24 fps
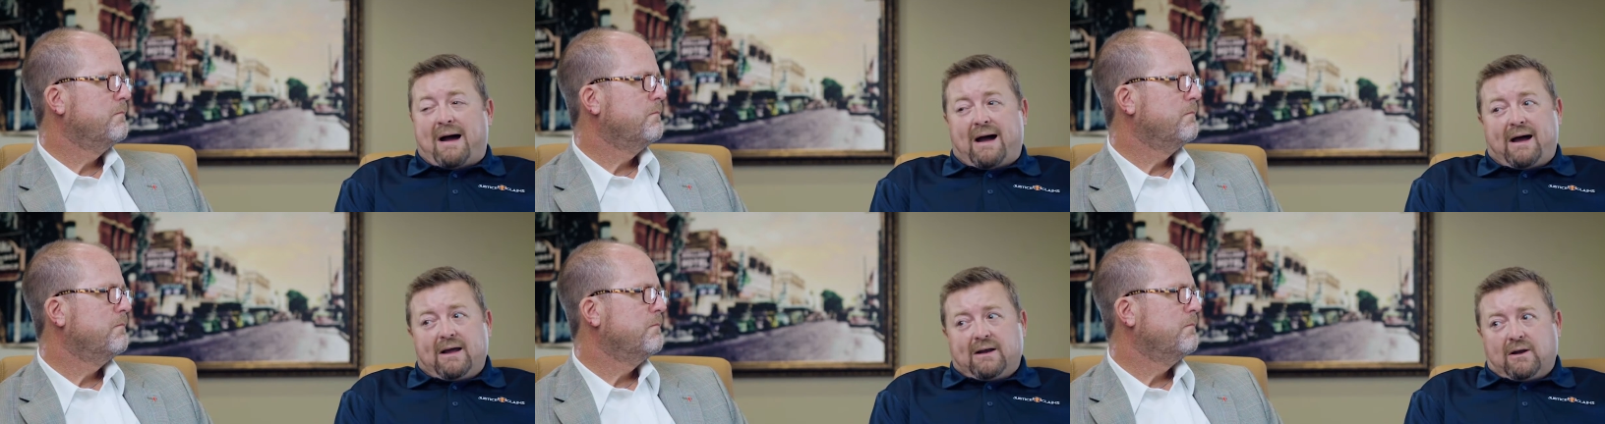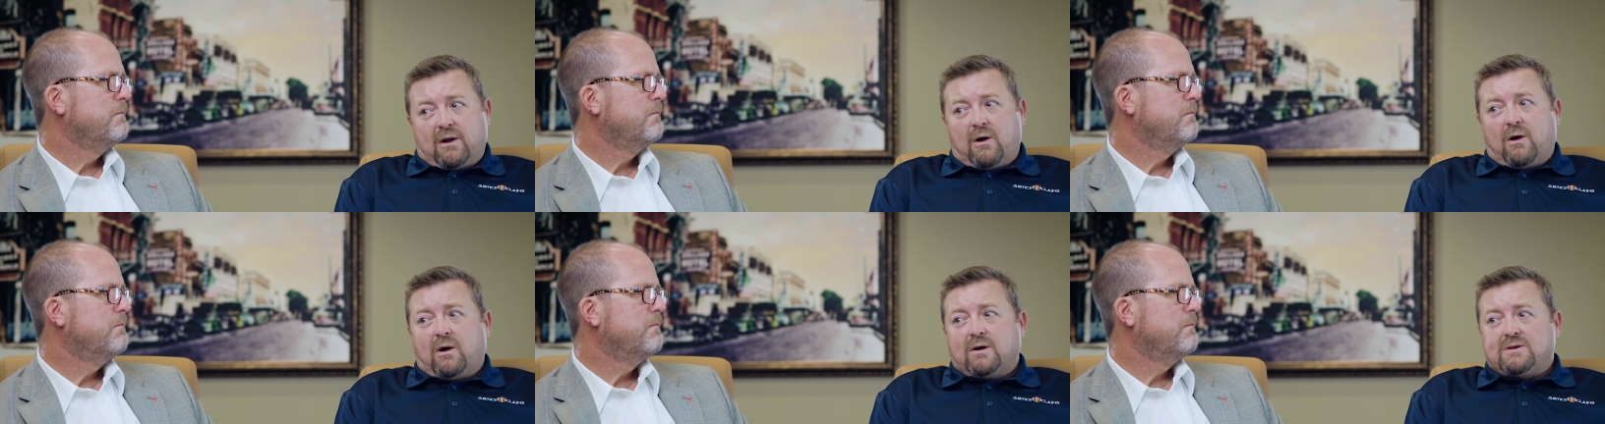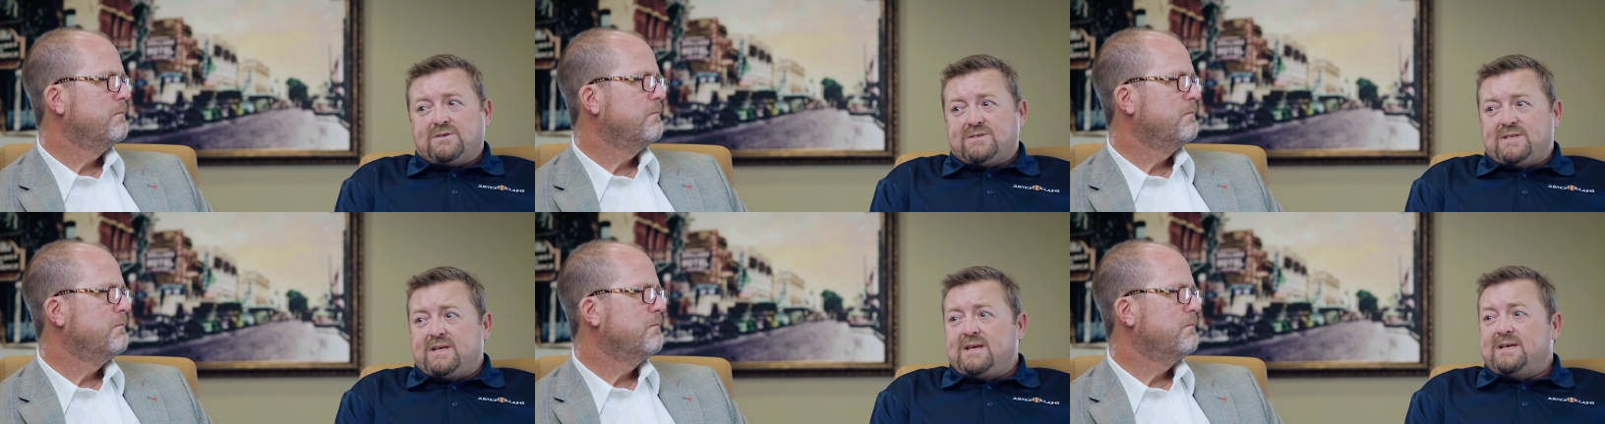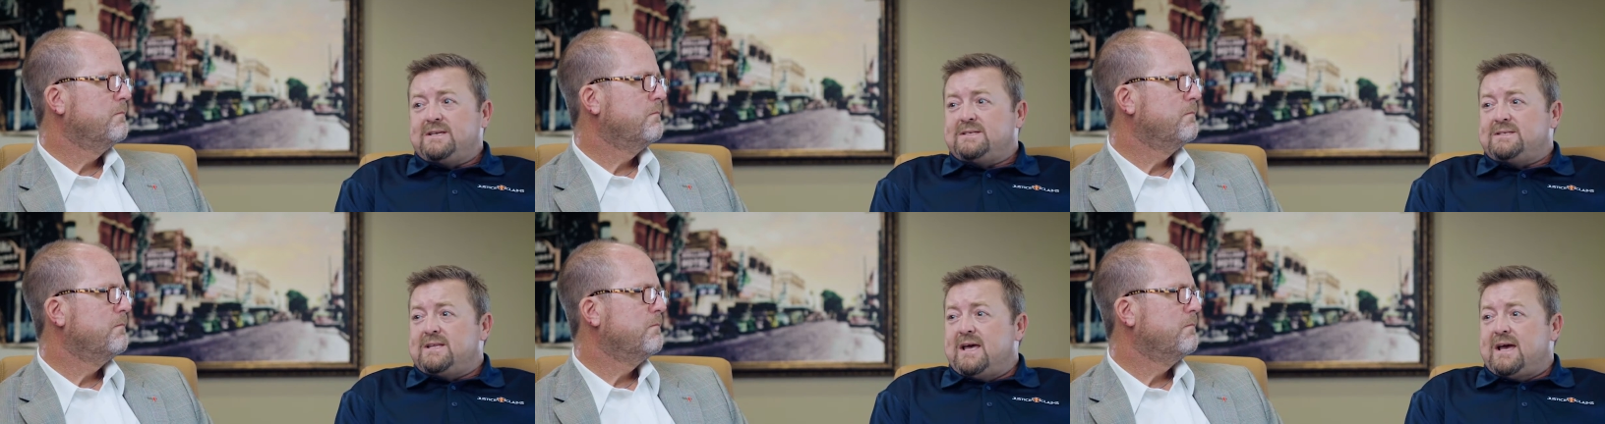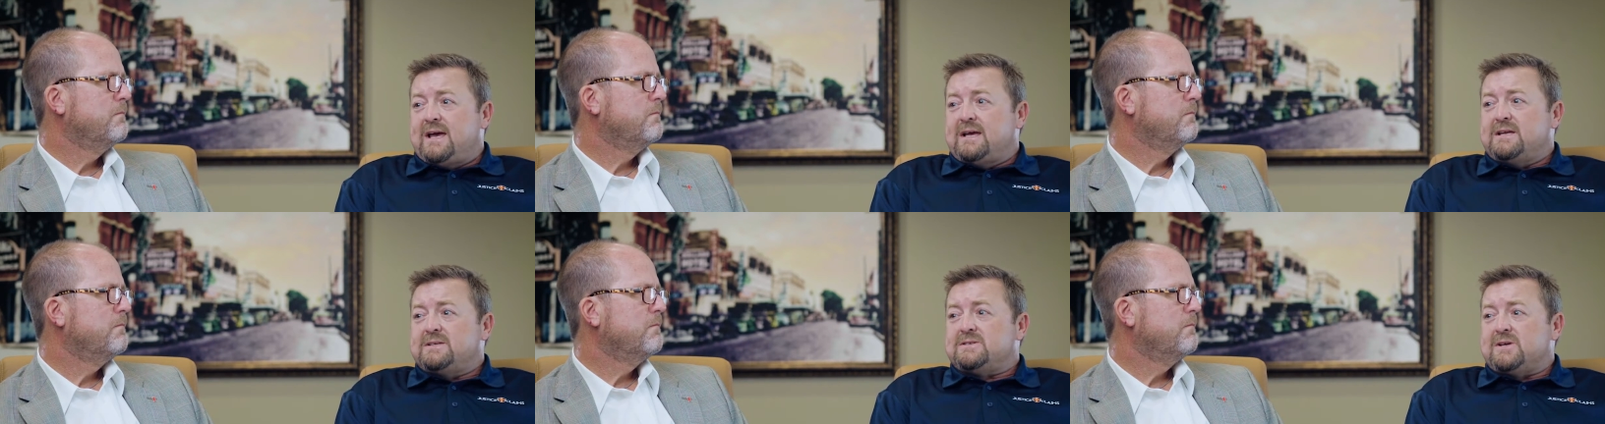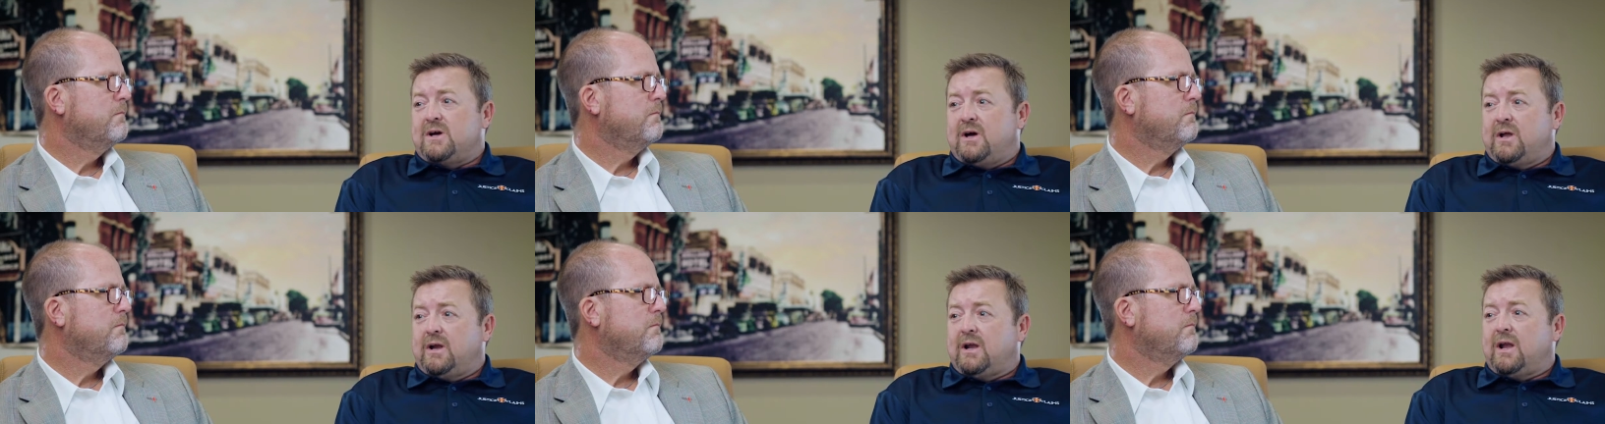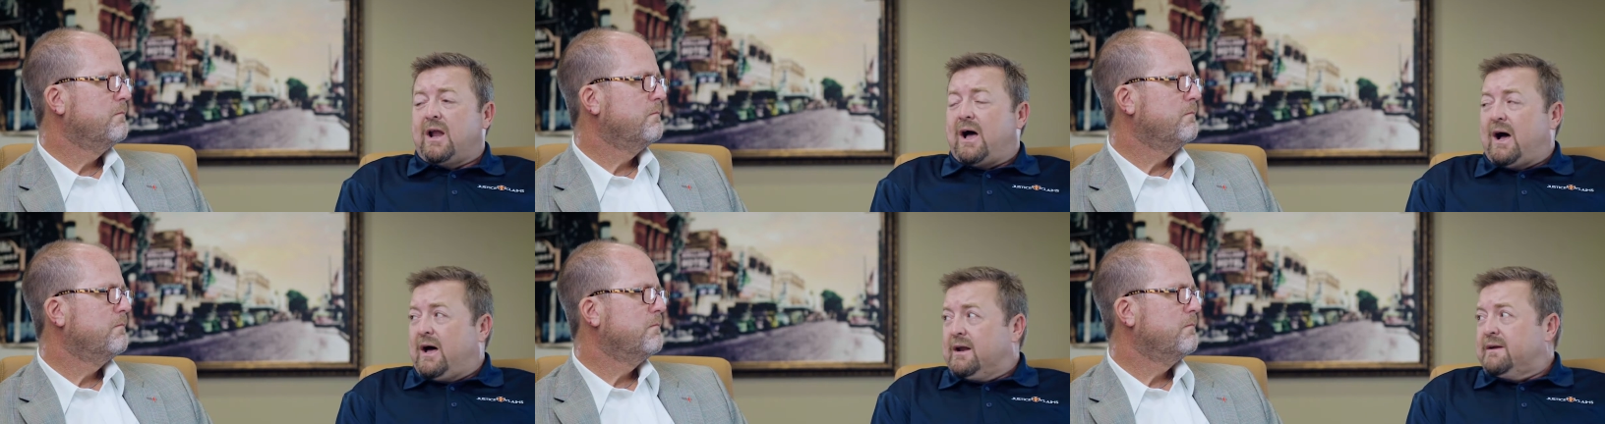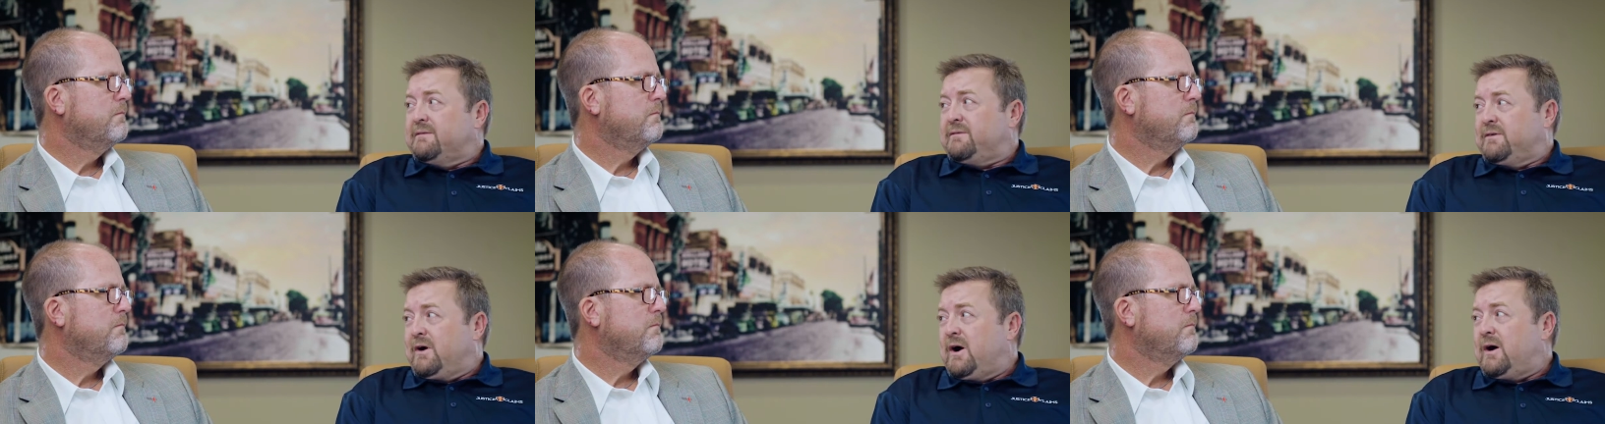Speaker 1: By and large, these days, a
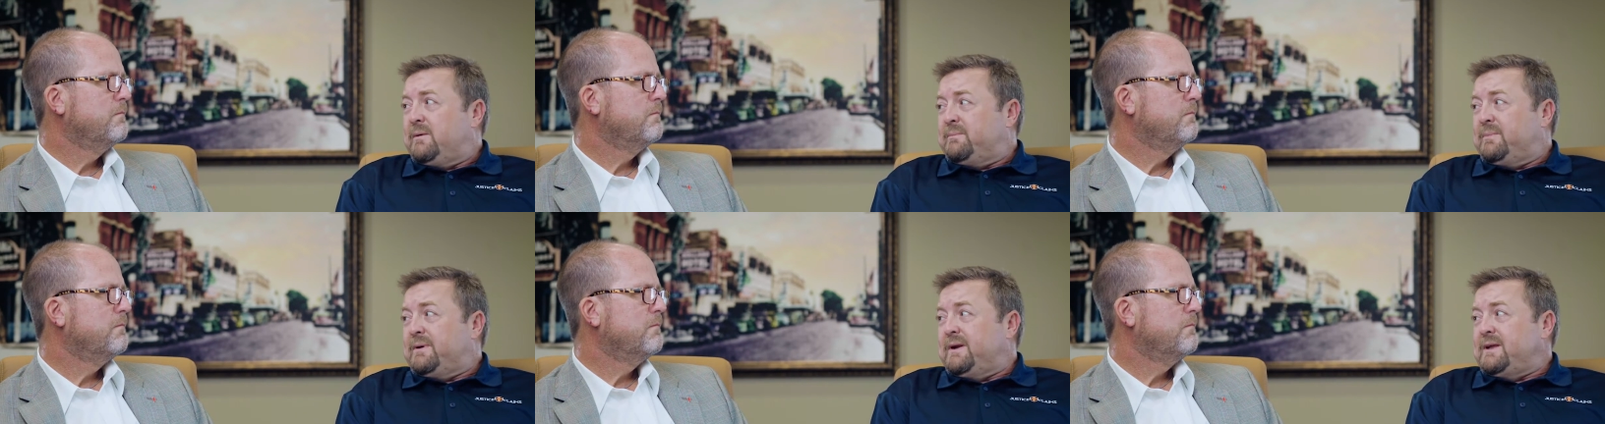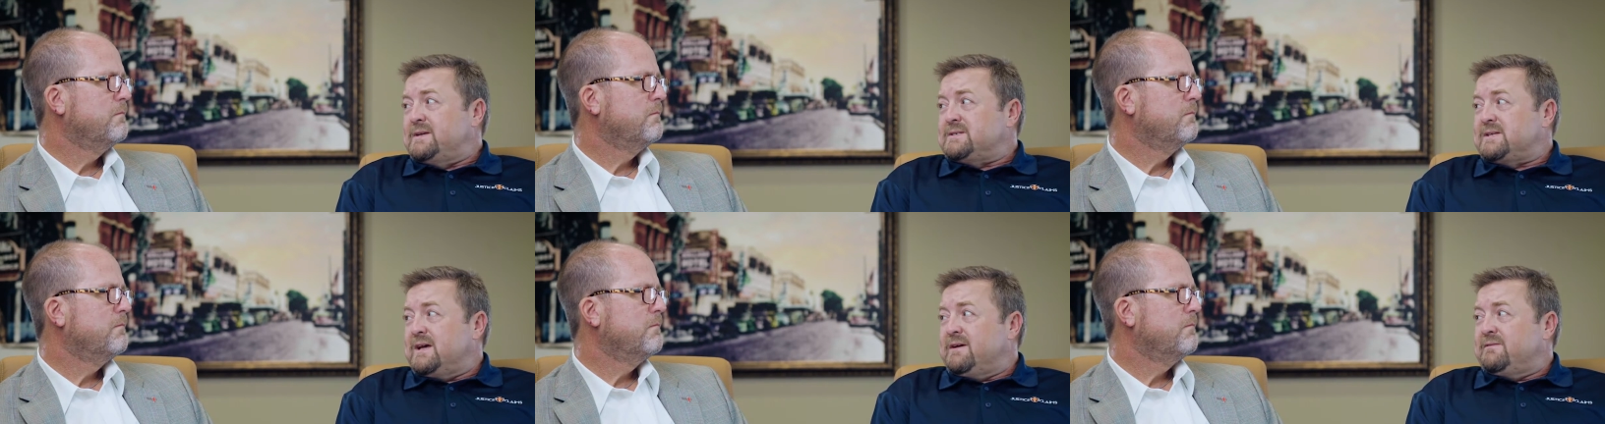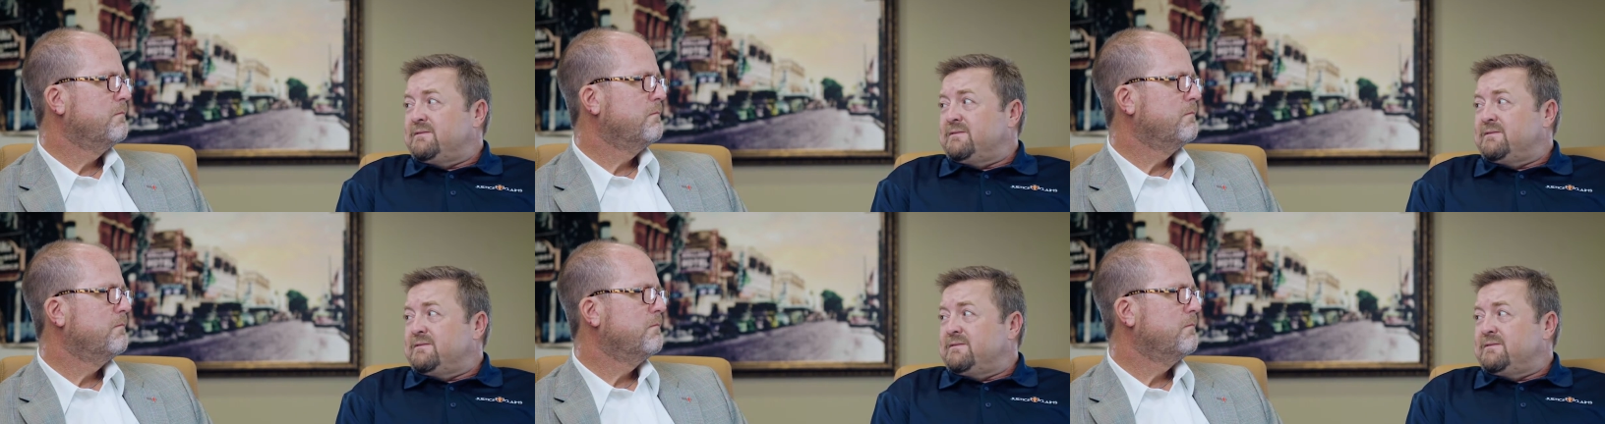lot of companies